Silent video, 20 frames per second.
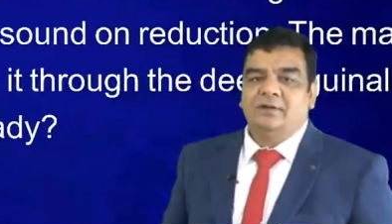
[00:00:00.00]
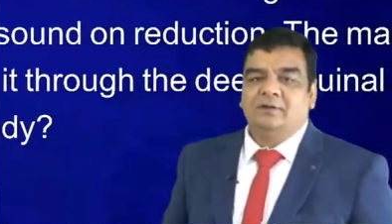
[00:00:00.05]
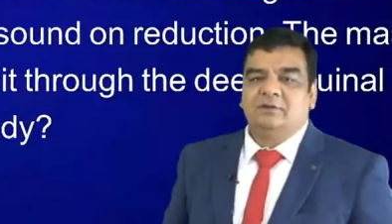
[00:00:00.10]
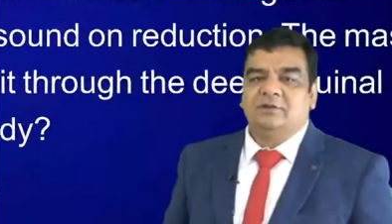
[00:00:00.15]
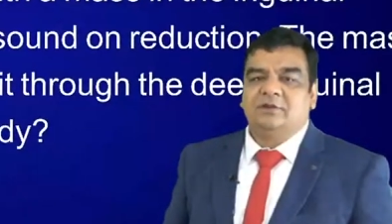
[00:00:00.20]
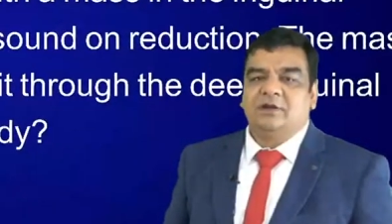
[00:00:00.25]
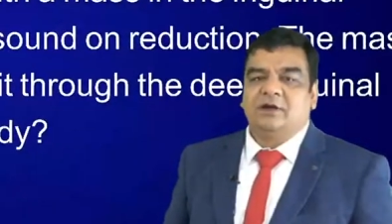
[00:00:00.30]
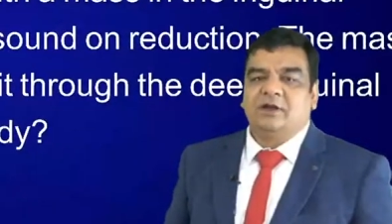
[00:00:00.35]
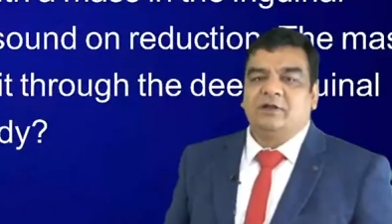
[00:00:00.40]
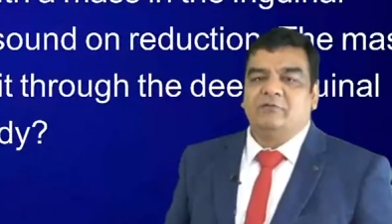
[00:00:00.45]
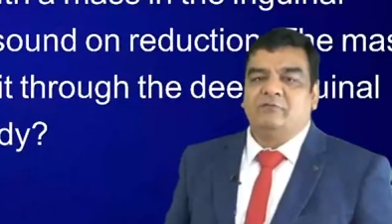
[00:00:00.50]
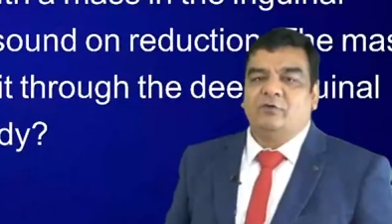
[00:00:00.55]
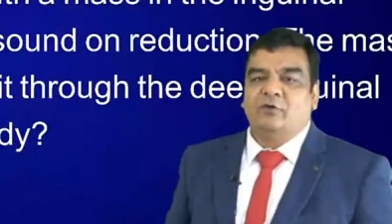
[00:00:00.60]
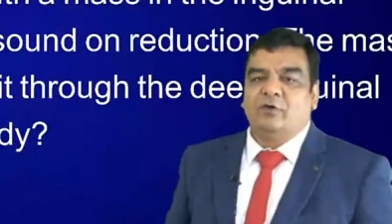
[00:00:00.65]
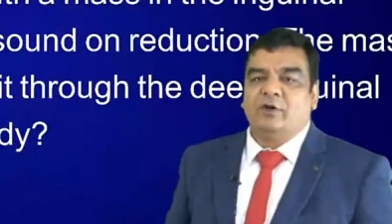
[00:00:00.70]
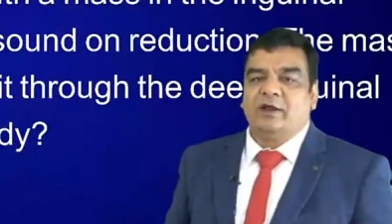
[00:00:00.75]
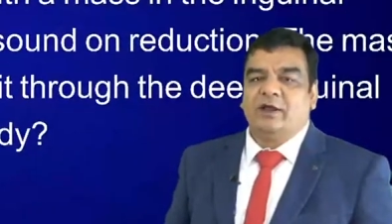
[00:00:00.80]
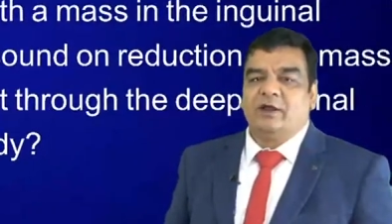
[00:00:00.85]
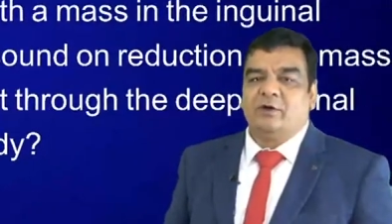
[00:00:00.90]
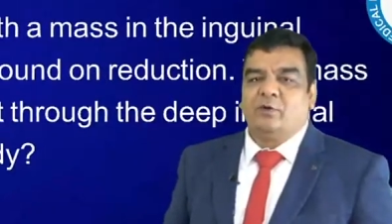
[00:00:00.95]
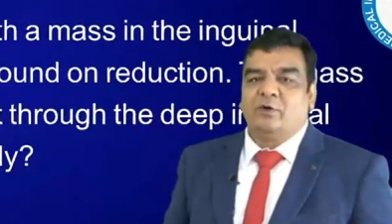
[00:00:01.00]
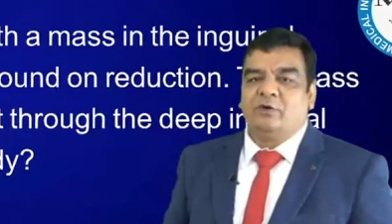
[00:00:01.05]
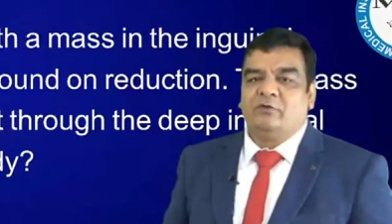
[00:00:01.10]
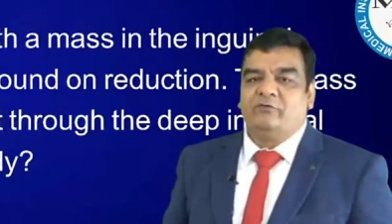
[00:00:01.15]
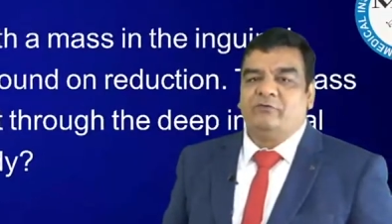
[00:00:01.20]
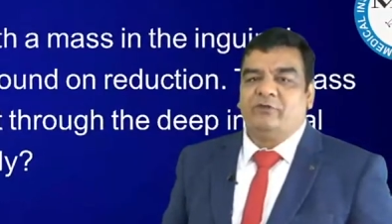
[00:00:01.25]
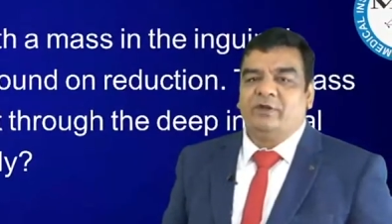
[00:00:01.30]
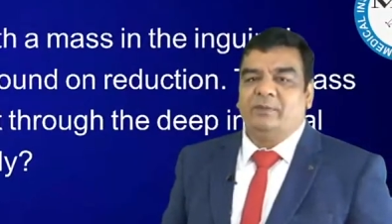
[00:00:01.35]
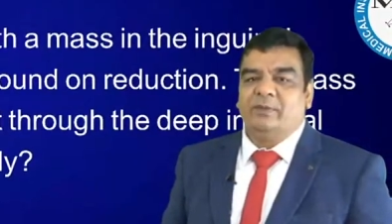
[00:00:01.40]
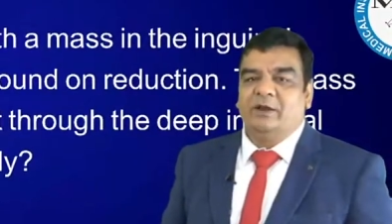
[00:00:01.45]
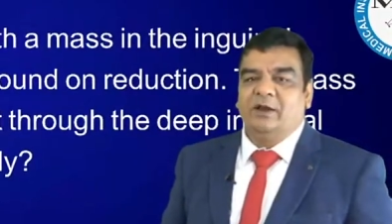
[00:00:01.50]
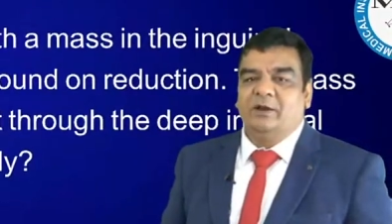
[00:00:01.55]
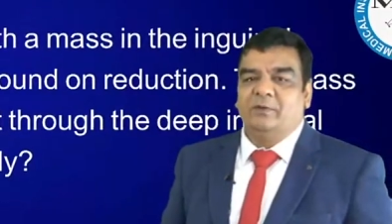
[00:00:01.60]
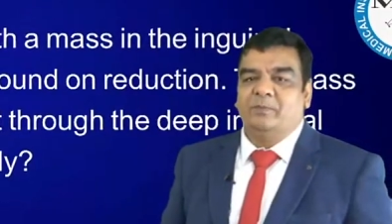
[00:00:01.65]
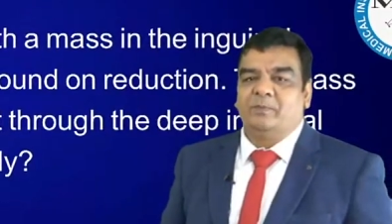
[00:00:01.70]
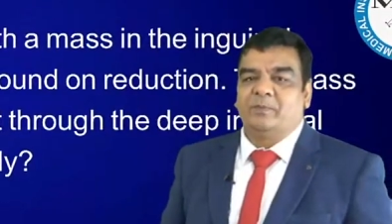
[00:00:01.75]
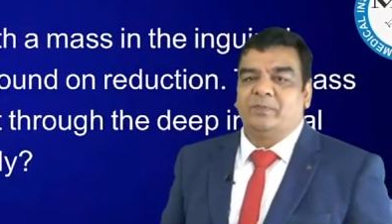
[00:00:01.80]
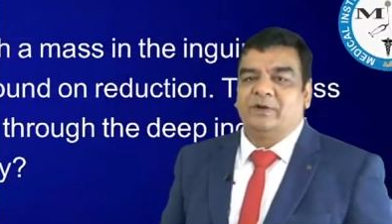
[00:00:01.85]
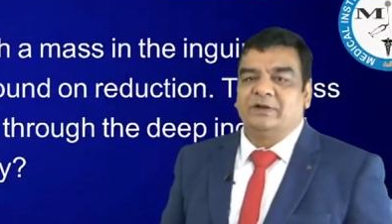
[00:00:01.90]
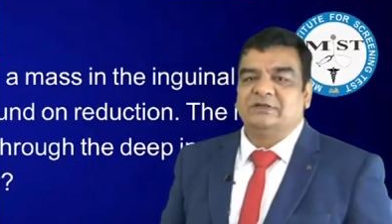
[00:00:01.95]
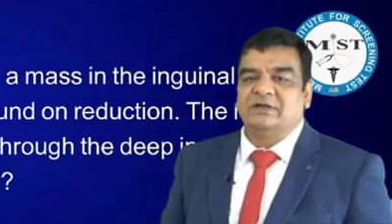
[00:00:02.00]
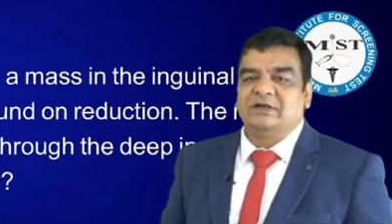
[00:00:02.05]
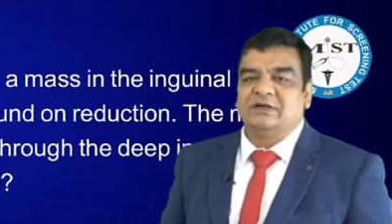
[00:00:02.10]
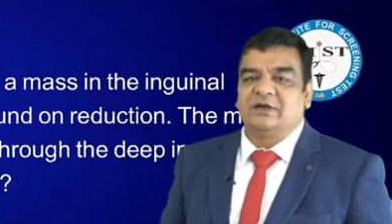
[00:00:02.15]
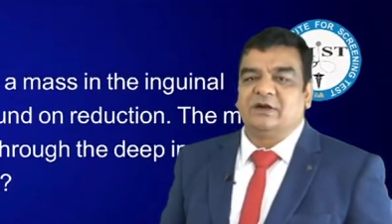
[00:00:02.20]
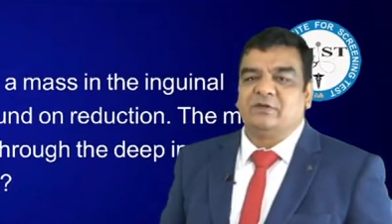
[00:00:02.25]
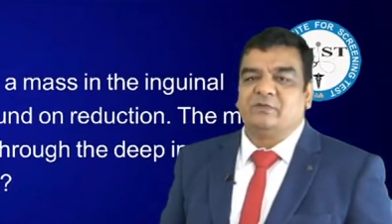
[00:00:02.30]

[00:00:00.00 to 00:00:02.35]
A 34-year-old female presented